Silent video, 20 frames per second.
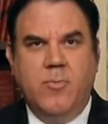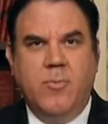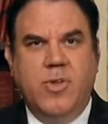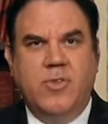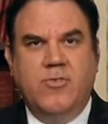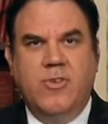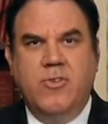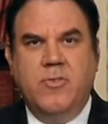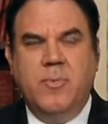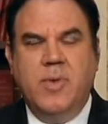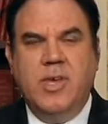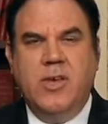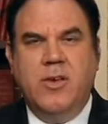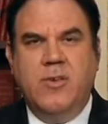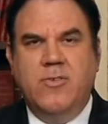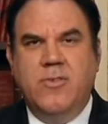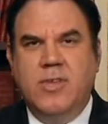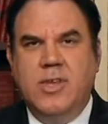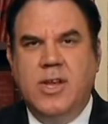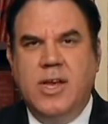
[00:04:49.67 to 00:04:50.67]
But just
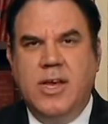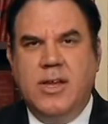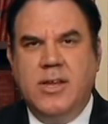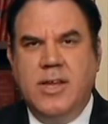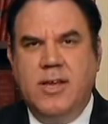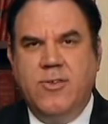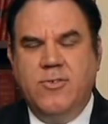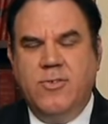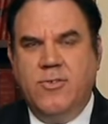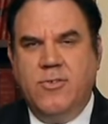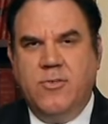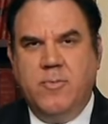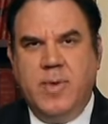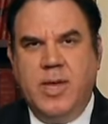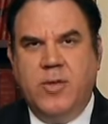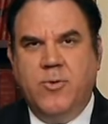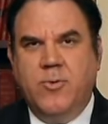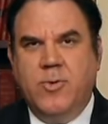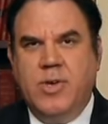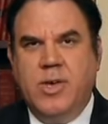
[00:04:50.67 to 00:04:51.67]
because the United Nations
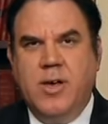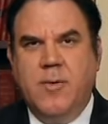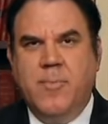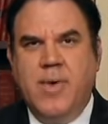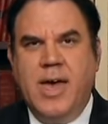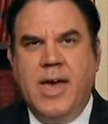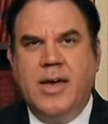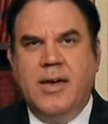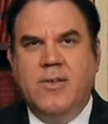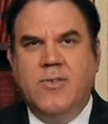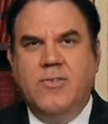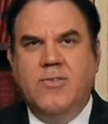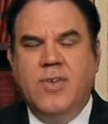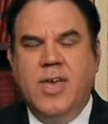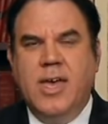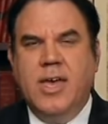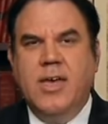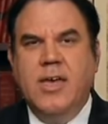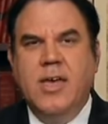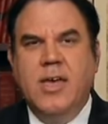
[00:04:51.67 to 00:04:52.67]
inspectors would come back and
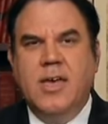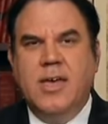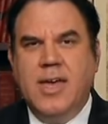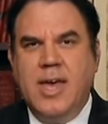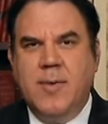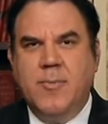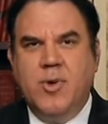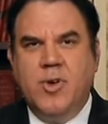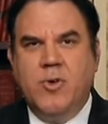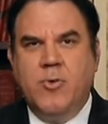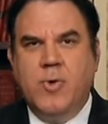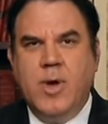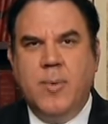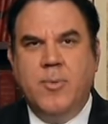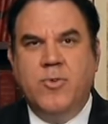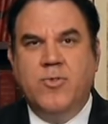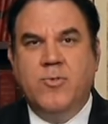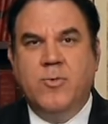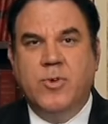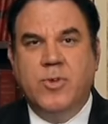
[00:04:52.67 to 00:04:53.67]
say chemical
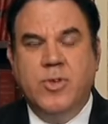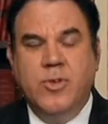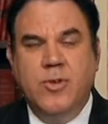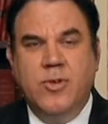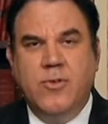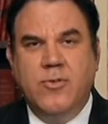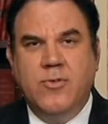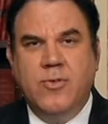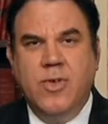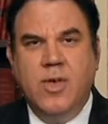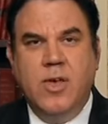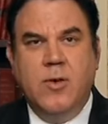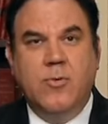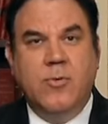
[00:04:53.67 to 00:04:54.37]
weapons were used